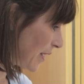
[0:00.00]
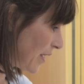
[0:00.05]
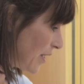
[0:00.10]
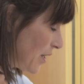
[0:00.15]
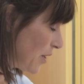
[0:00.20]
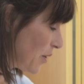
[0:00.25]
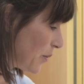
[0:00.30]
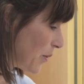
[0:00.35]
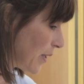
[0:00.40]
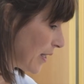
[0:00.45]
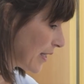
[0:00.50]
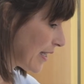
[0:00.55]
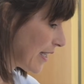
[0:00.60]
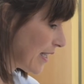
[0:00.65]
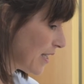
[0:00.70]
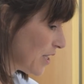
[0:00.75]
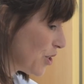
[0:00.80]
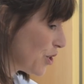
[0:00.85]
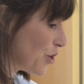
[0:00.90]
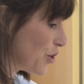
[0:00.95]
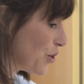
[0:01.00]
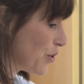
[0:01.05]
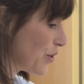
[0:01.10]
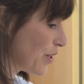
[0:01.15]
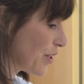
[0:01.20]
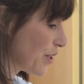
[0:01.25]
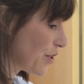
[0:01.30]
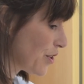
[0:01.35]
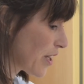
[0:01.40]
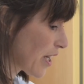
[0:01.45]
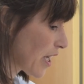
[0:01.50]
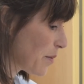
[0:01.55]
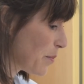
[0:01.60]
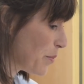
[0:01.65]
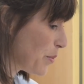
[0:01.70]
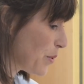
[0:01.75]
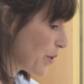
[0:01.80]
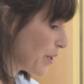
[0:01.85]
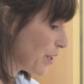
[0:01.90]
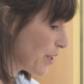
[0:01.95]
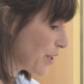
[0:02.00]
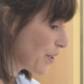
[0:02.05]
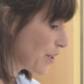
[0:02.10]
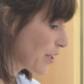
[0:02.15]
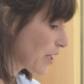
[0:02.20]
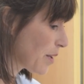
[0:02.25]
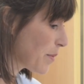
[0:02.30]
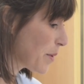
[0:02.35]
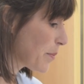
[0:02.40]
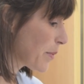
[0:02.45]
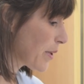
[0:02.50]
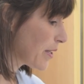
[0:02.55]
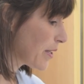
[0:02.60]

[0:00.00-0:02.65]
do hoovering, can they go up and down stairs,